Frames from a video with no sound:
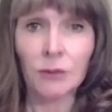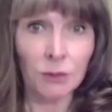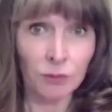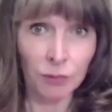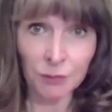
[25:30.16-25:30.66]

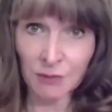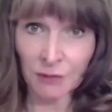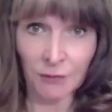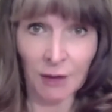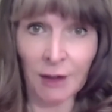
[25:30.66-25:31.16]
the roots
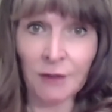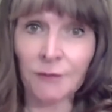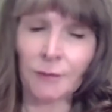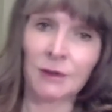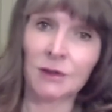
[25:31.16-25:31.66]
of
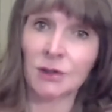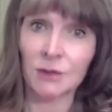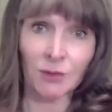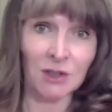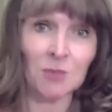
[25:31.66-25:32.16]
life, which
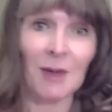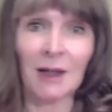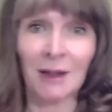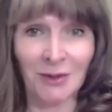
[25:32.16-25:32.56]
stretch back